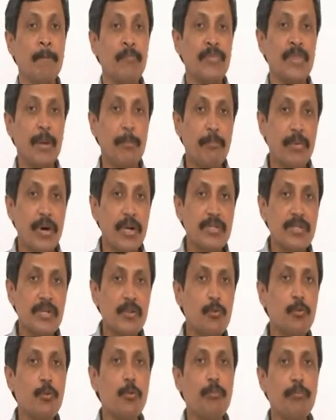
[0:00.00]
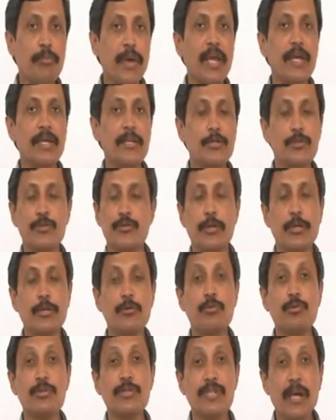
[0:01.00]
The person who
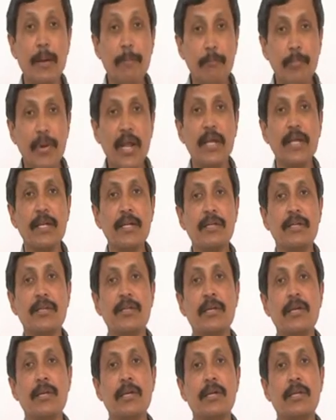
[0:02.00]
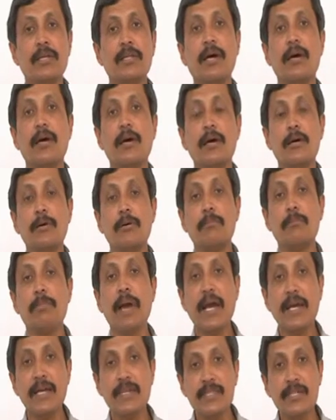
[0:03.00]
who supplied the
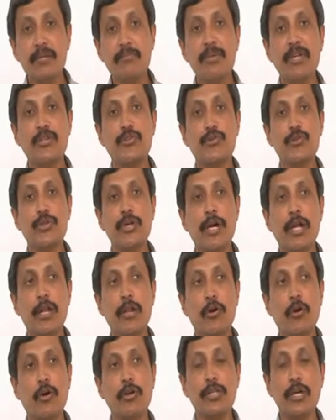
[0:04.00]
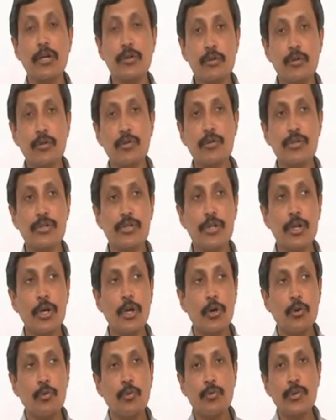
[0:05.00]
packaging material or the goods
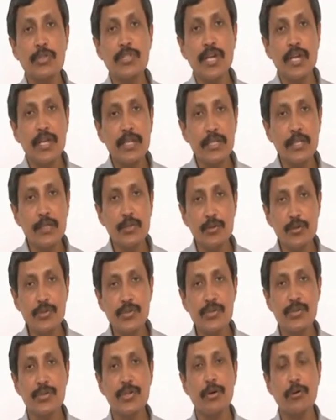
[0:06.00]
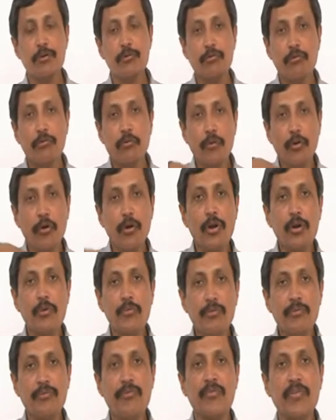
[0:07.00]
which I used for
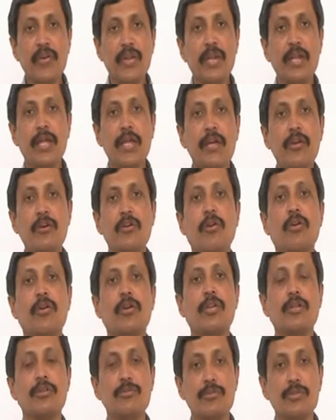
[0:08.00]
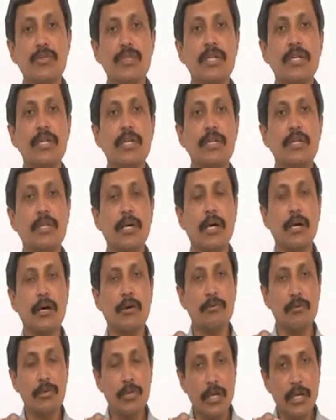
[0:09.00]
filling or using
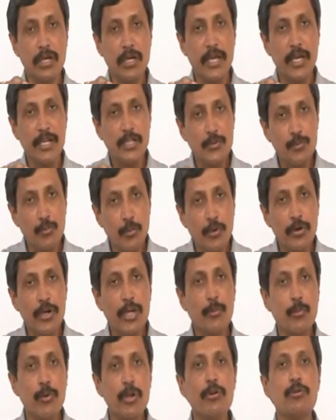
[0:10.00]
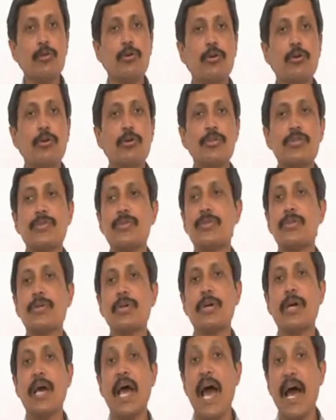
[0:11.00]
the exportable goods
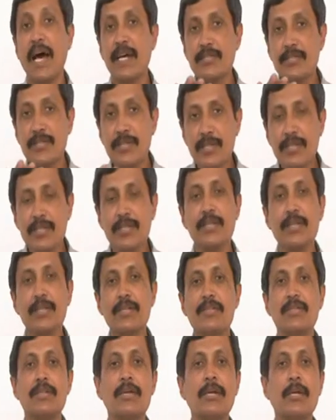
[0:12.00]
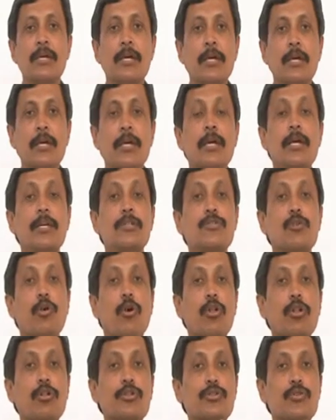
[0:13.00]
as it is
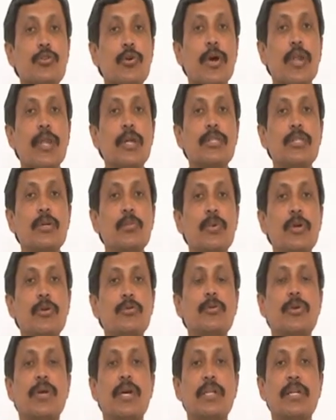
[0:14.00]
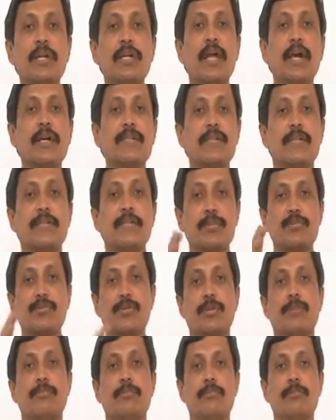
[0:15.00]
also eligible to get the tax exemption.